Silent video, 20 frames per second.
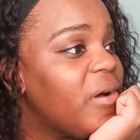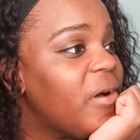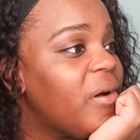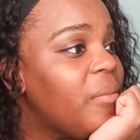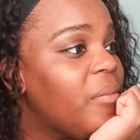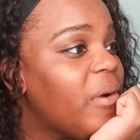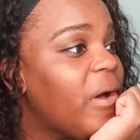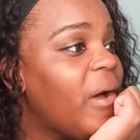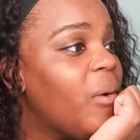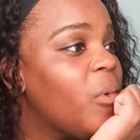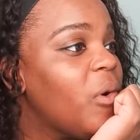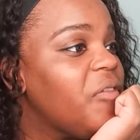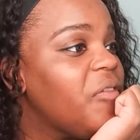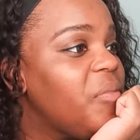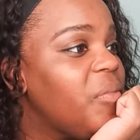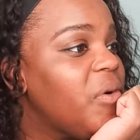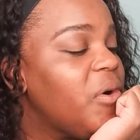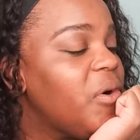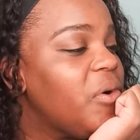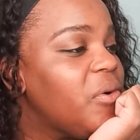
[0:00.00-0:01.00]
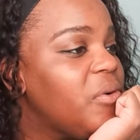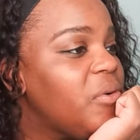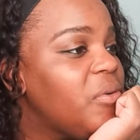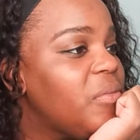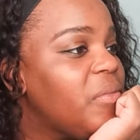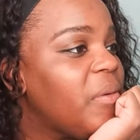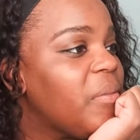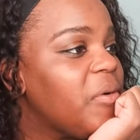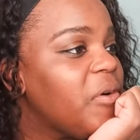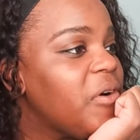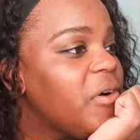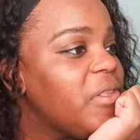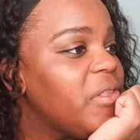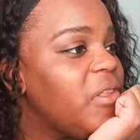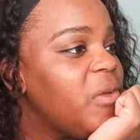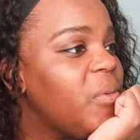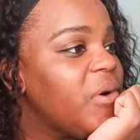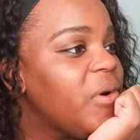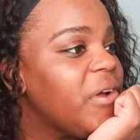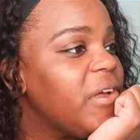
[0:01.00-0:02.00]
I work from home. I'm
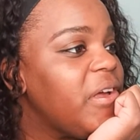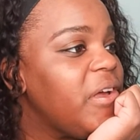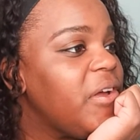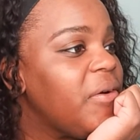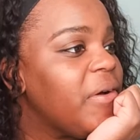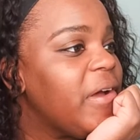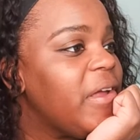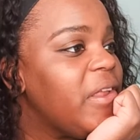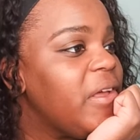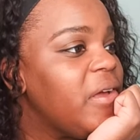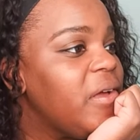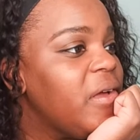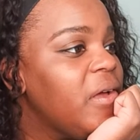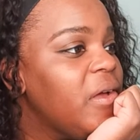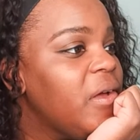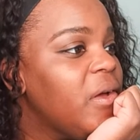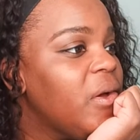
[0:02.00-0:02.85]
currently grading